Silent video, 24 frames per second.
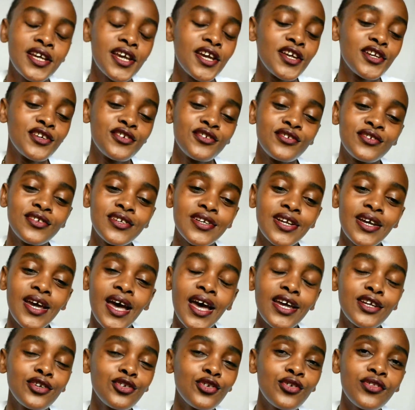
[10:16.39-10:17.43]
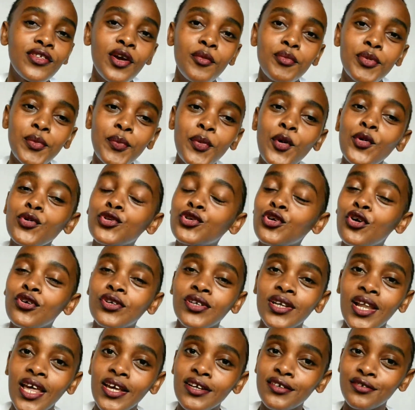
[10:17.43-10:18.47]
And I know there are people who
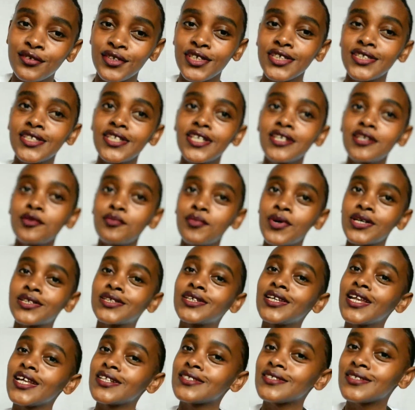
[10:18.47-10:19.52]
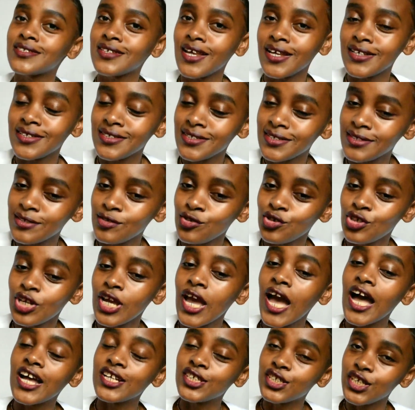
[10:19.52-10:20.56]
don't like reading, but let's start
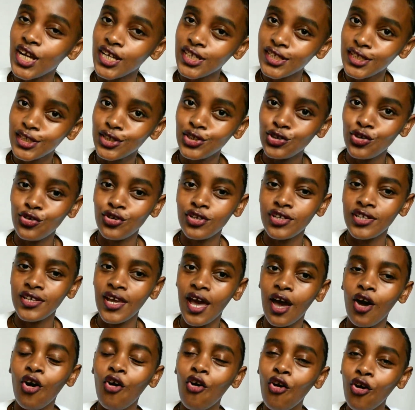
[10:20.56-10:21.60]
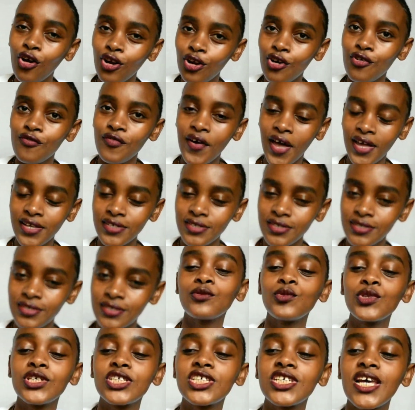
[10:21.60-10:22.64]
a tradition here. All of
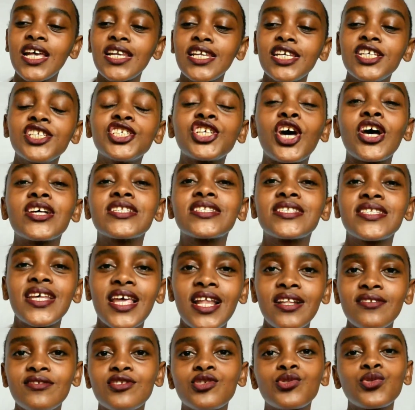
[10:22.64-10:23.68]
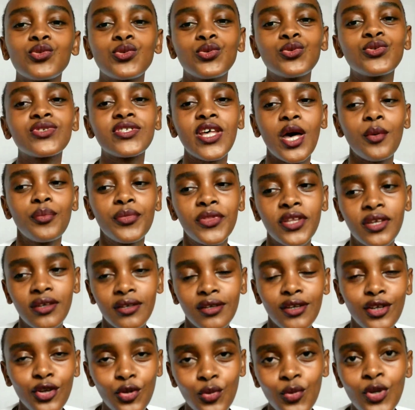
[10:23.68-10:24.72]
us, we challenge ourselves to do
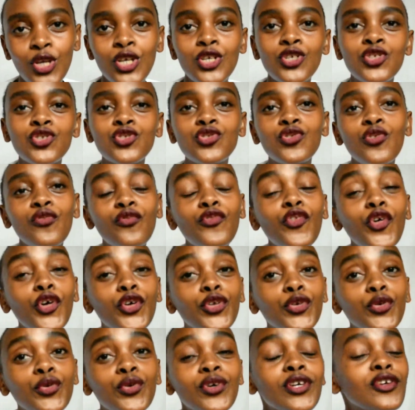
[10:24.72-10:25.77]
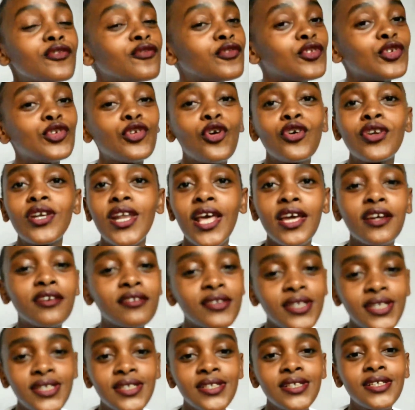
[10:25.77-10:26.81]
something new. So for you, if you don't
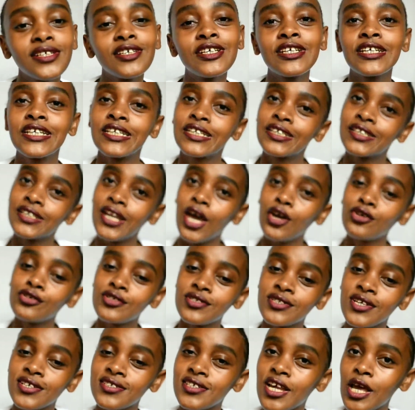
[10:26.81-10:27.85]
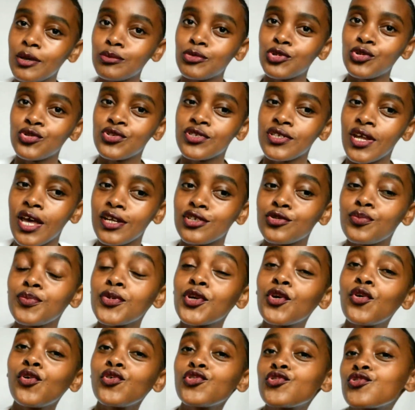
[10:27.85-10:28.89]
like reading, now is the time to start,
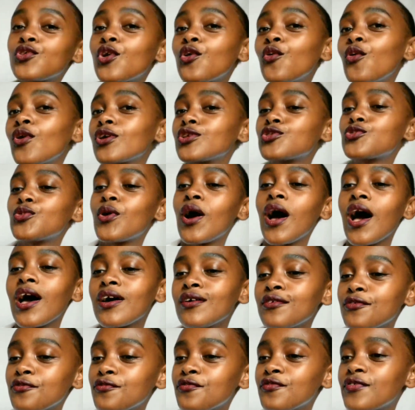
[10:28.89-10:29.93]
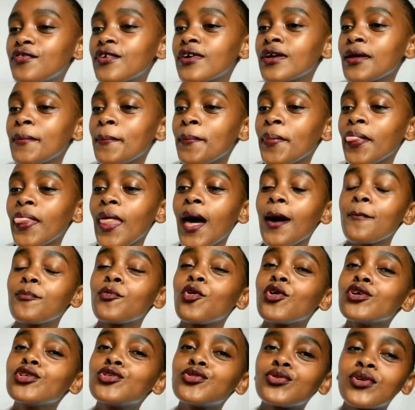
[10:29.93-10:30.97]
because you're going to have, I'm
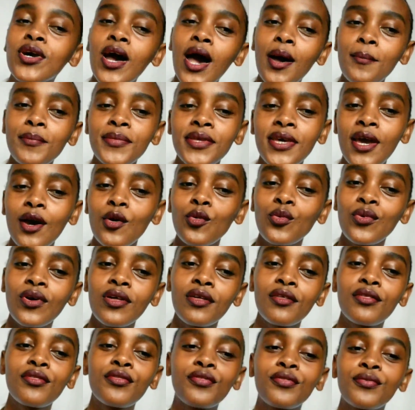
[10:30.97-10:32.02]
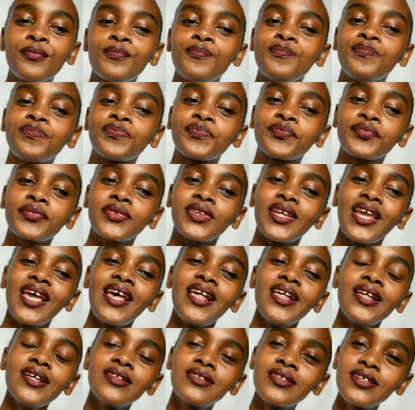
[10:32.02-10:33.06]
going to come here with
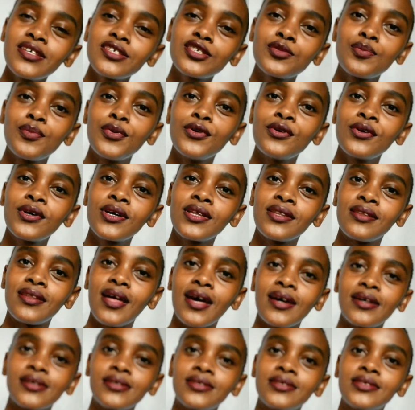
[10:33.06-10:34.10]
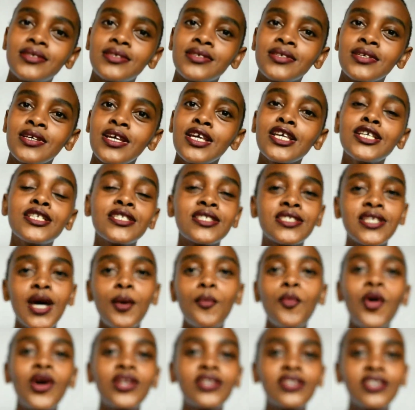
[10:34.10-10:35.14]
this book that
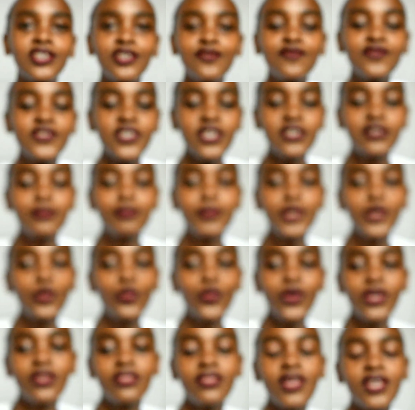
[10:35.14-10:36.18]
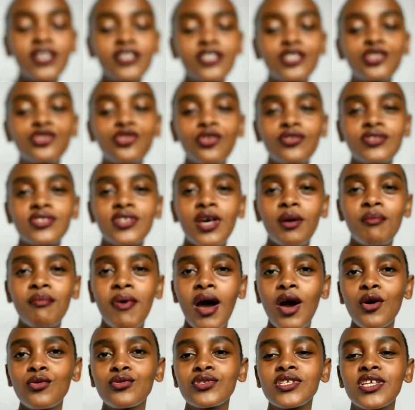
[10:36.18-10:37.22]
someone gifted me with, and it talks
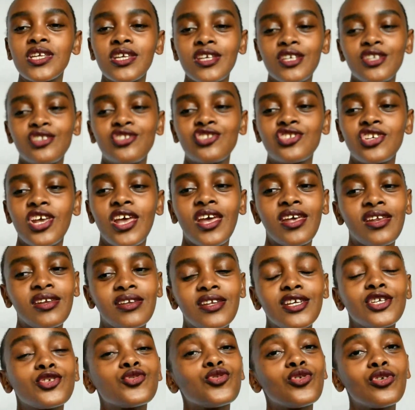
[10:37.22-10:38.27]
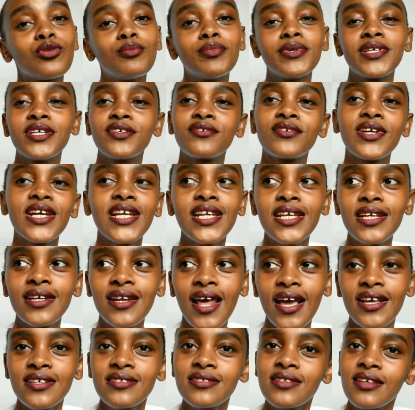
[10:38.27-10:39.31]
about age, and it will be really
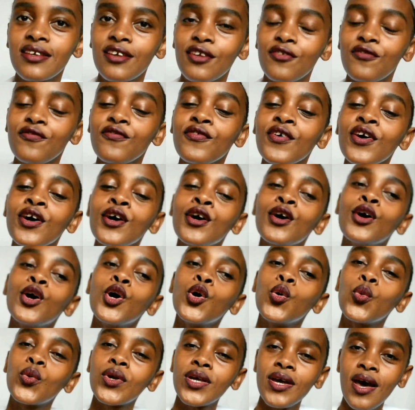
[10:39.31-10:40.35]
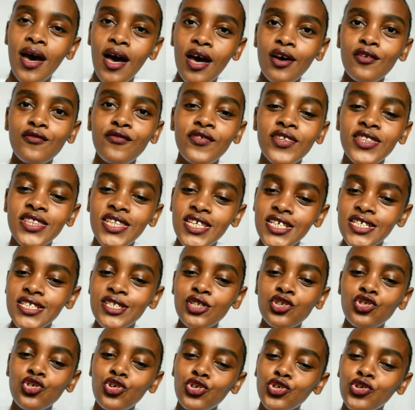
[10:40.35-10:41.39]
nice if we have this
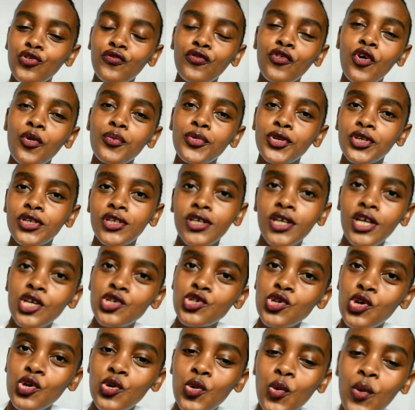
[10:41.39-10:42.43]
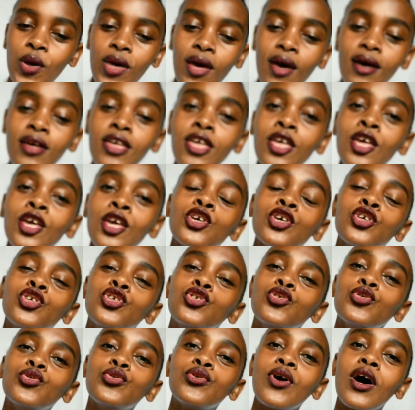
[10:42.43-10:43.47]
sort of communication where
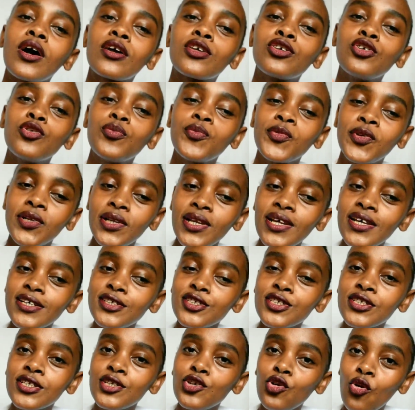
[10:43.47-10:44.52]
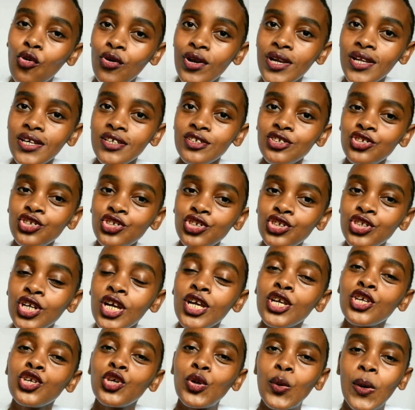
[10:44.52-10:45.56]
you accumulate knowledge,
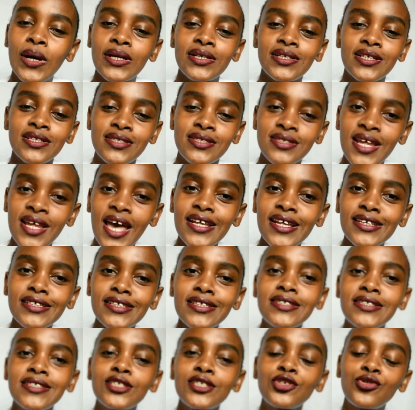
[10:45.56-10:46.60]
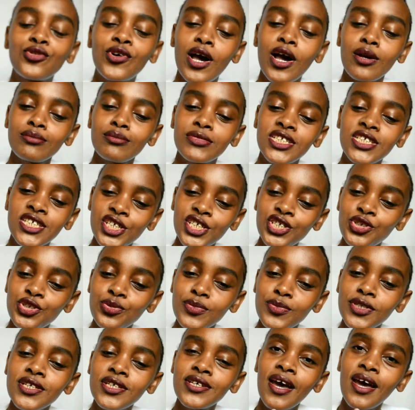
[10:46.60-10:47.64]
you understand it, you come teach
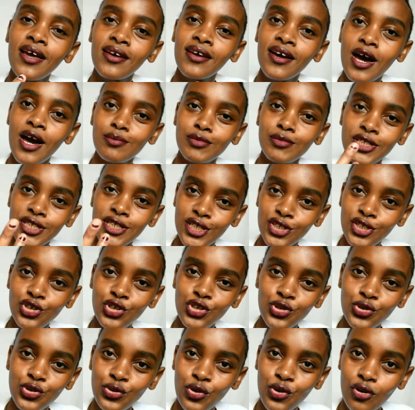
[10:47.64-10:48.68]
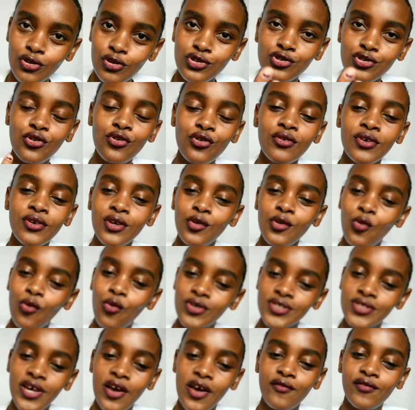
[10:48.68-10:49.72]
me, I come teach you also
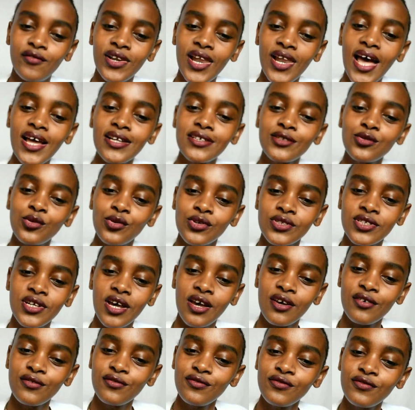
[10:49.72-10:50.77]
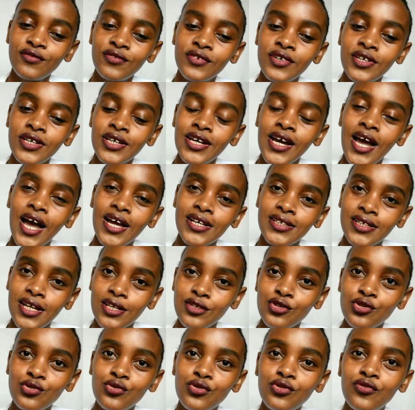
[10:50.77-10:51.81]
what I've learned, what I've
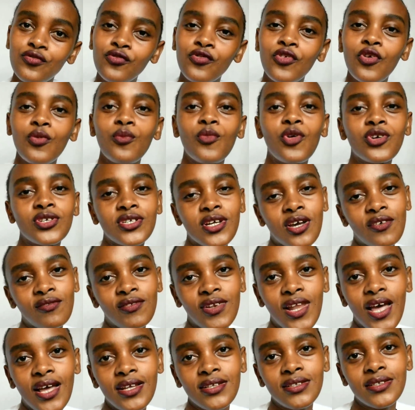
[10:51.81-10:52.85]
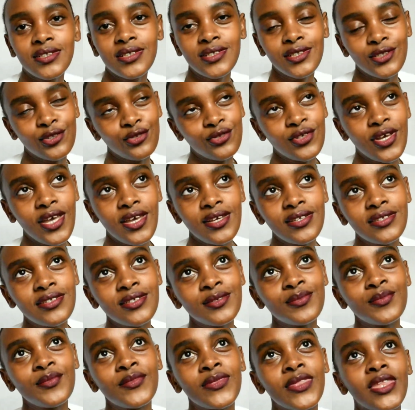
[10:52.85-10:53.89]
understood from what I've learned. You get?
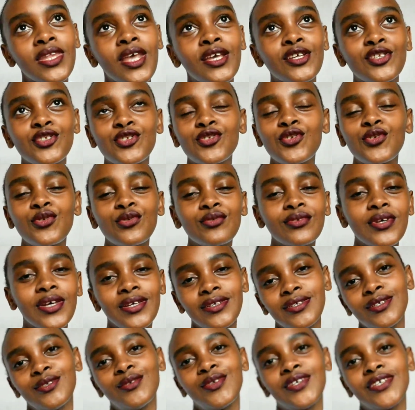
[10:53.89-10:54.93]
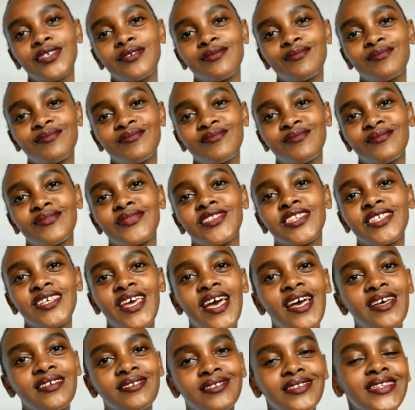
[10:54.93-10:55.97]
So anyway,
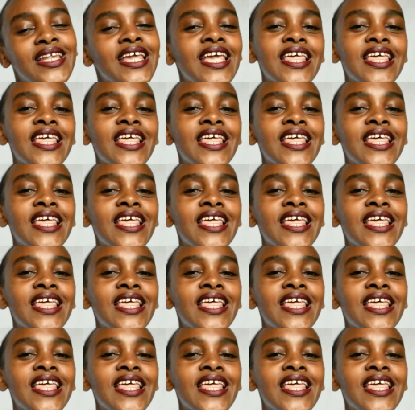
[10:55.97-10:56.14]
yeah.